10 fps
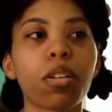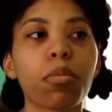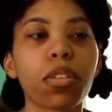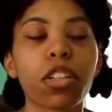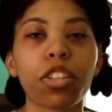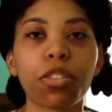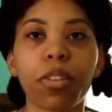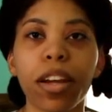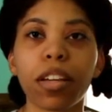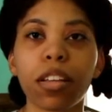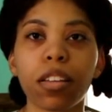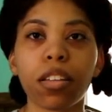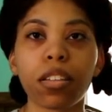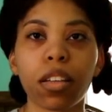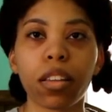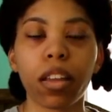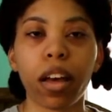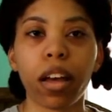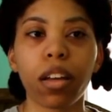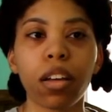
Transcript: such as writing, things like that.